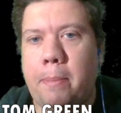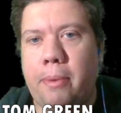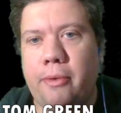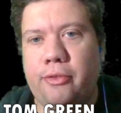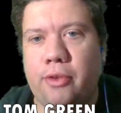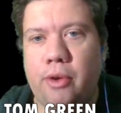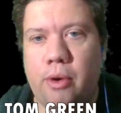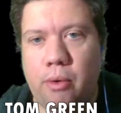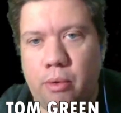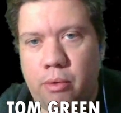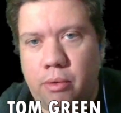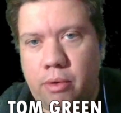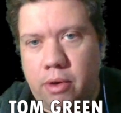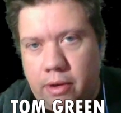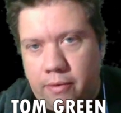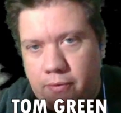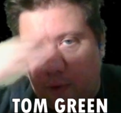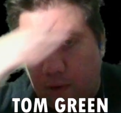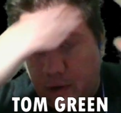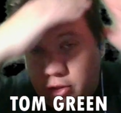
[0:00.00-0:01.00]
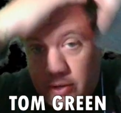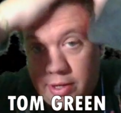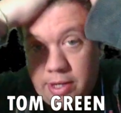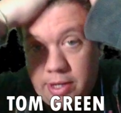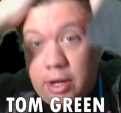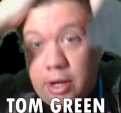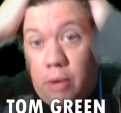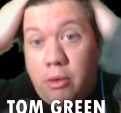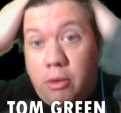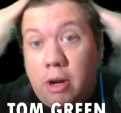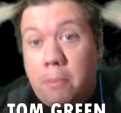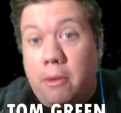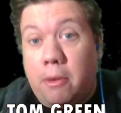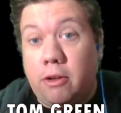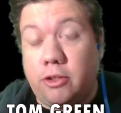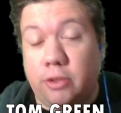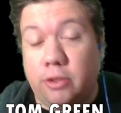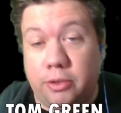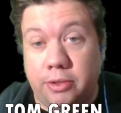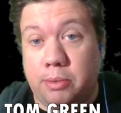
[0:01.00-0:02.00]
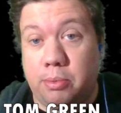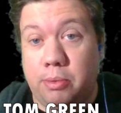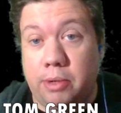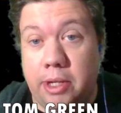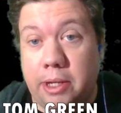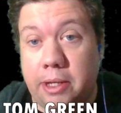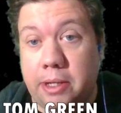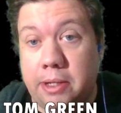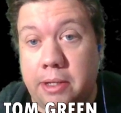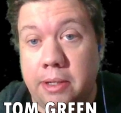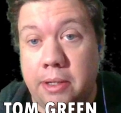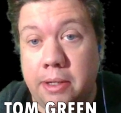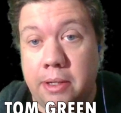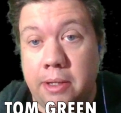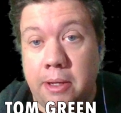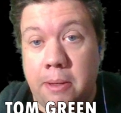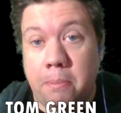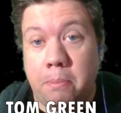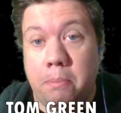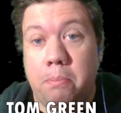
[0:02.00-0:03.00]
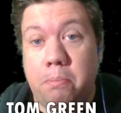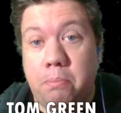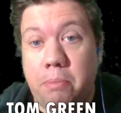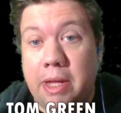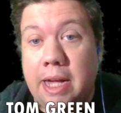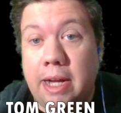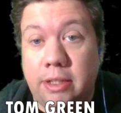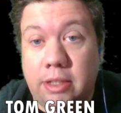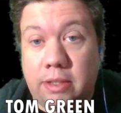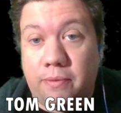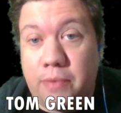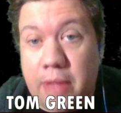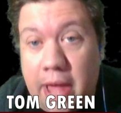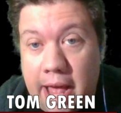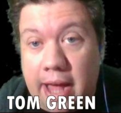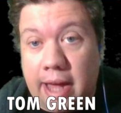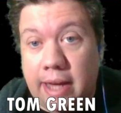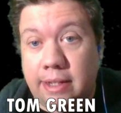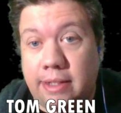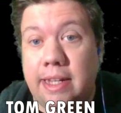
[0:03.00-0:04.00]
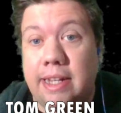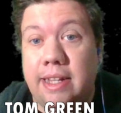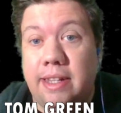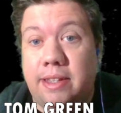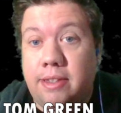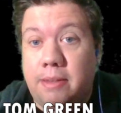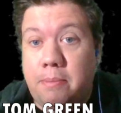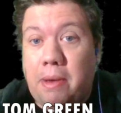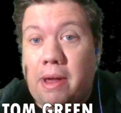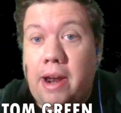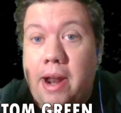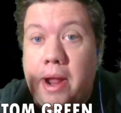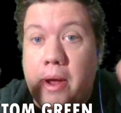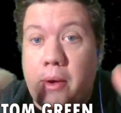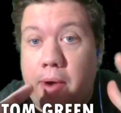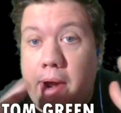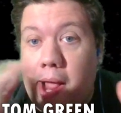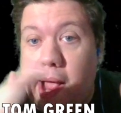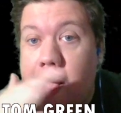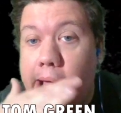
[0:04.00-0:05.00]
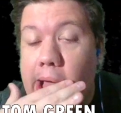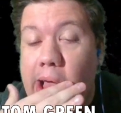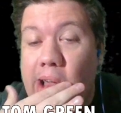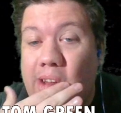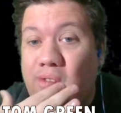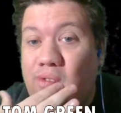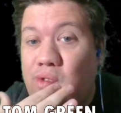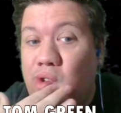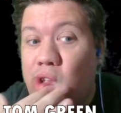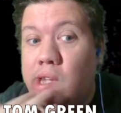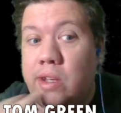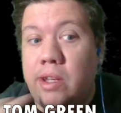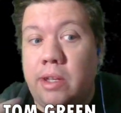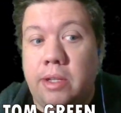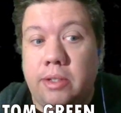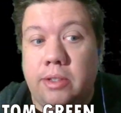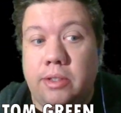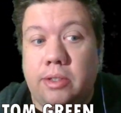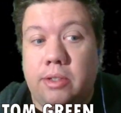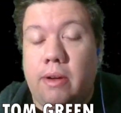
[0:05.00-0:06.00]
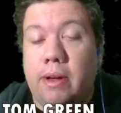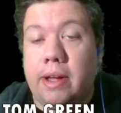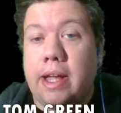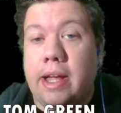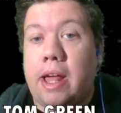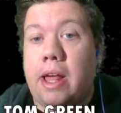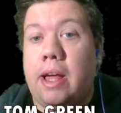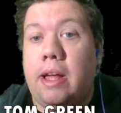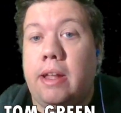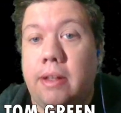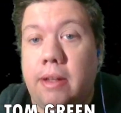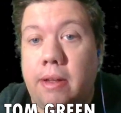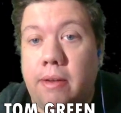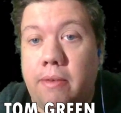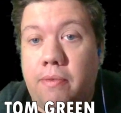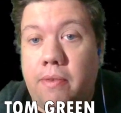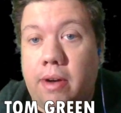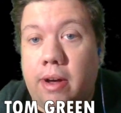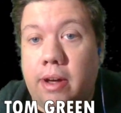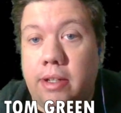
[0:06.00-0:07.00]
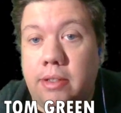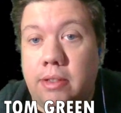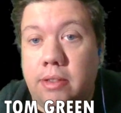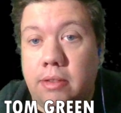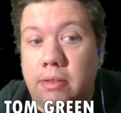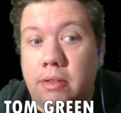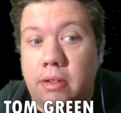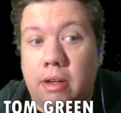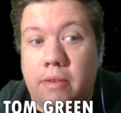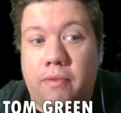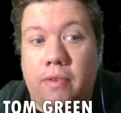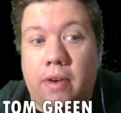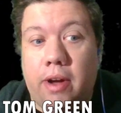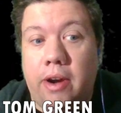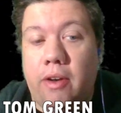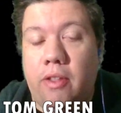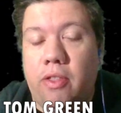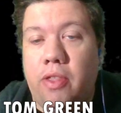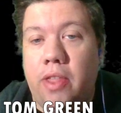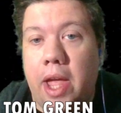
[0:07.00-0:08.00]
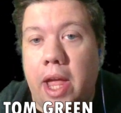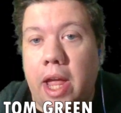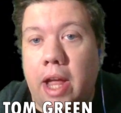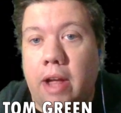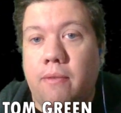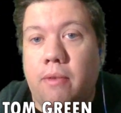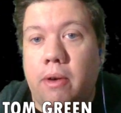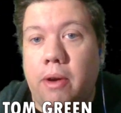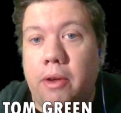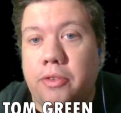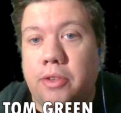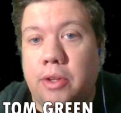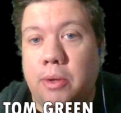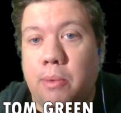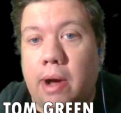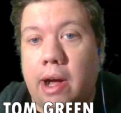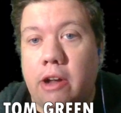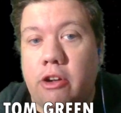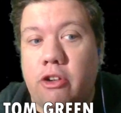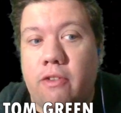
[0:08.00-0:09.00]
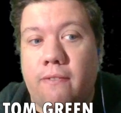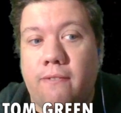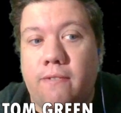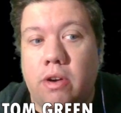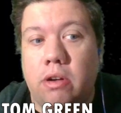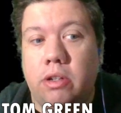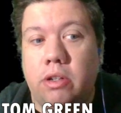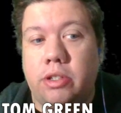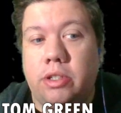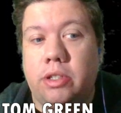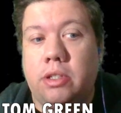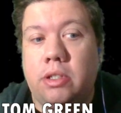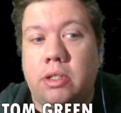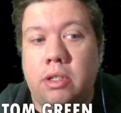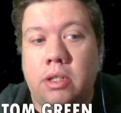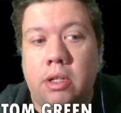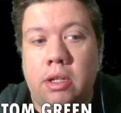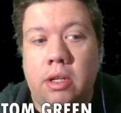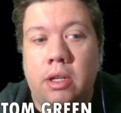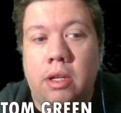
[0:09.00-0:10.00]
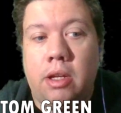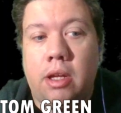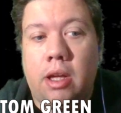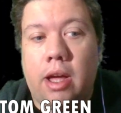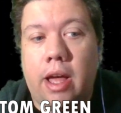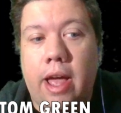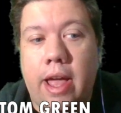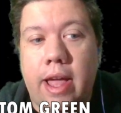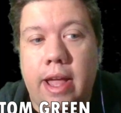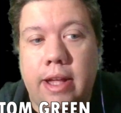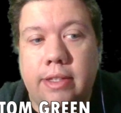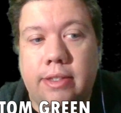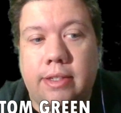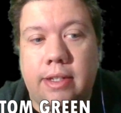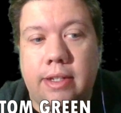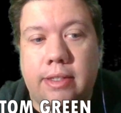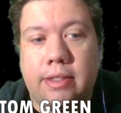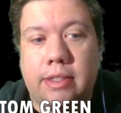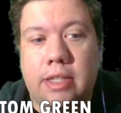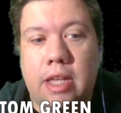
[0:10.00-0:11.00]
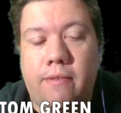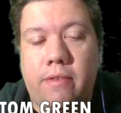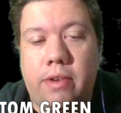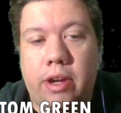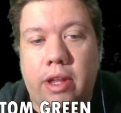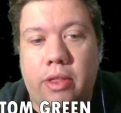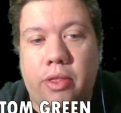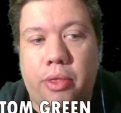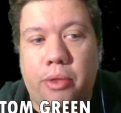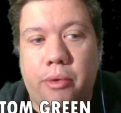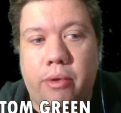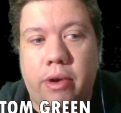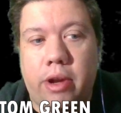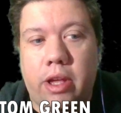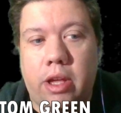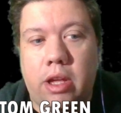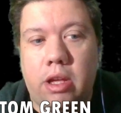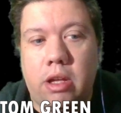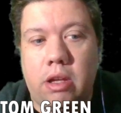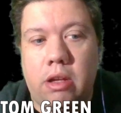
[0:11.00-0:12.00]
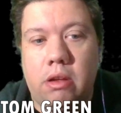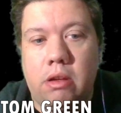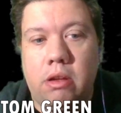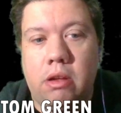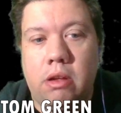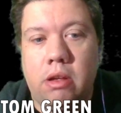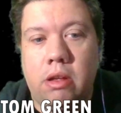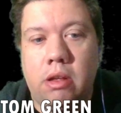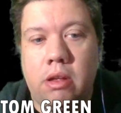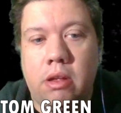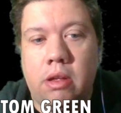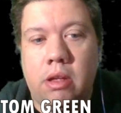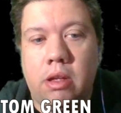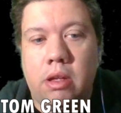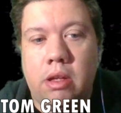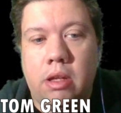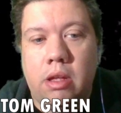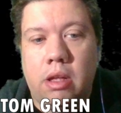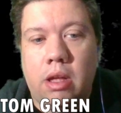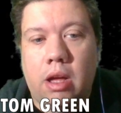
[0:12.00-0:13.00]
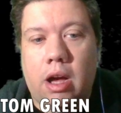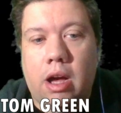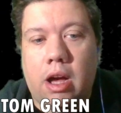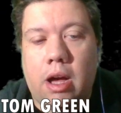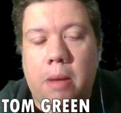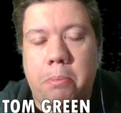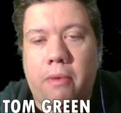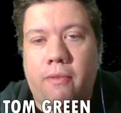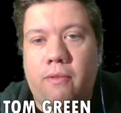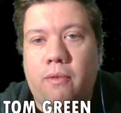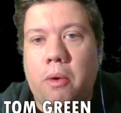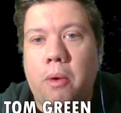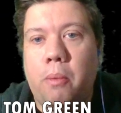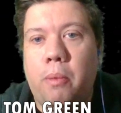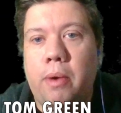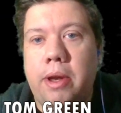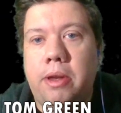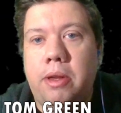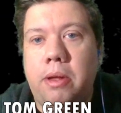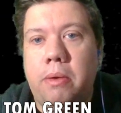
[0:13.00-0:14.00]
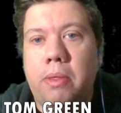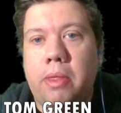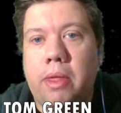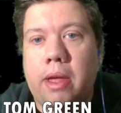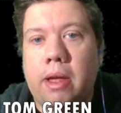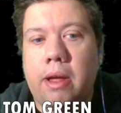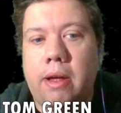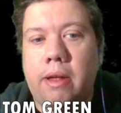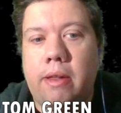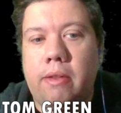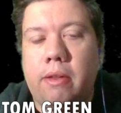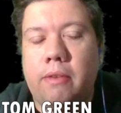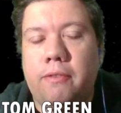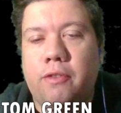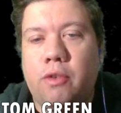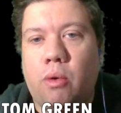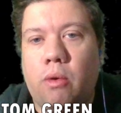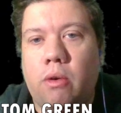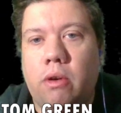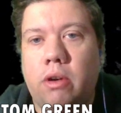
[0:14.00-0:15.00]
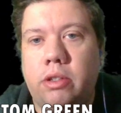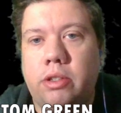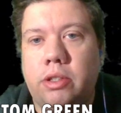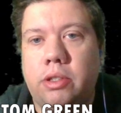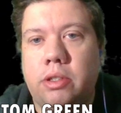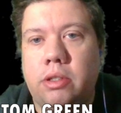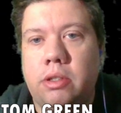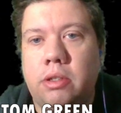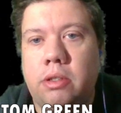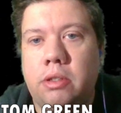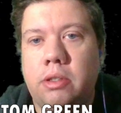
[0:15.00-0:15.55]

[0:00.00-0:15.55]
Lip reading: episode, unfortunately no commercials this week. Because of that, it's about an hour and a half. So I got a fun thing for us to watch first. Hey, Incident 73. Before we do that, of course,